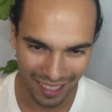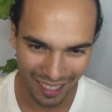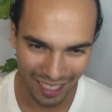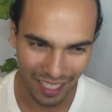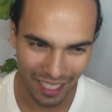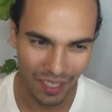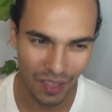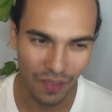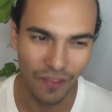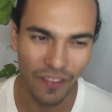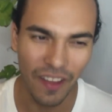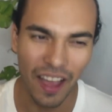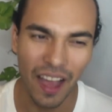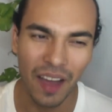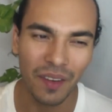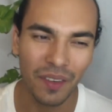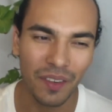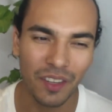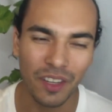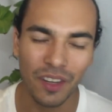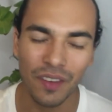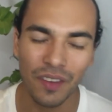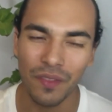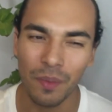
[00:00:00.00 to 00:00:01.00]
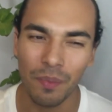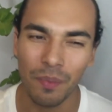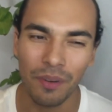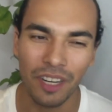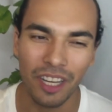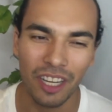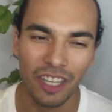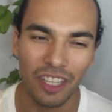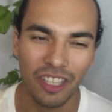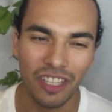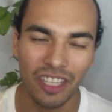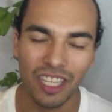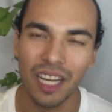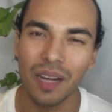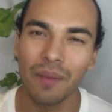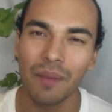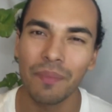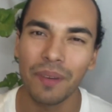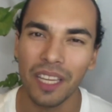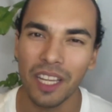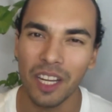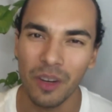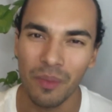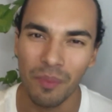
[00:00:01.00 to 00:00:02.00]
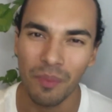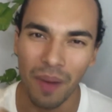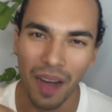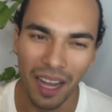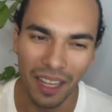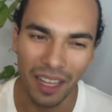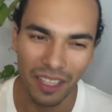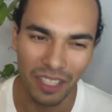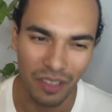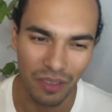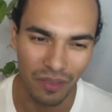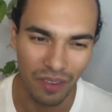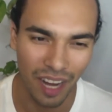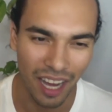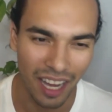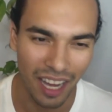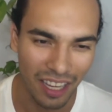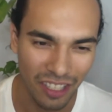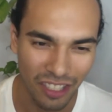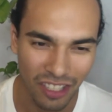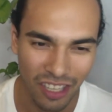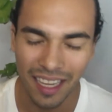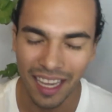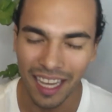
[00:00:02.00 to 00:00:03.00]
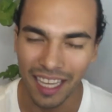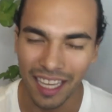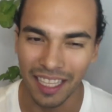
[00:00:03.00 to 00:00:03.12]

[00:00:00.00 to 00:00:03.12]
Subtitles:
He's the founder of the production company Ermantourage,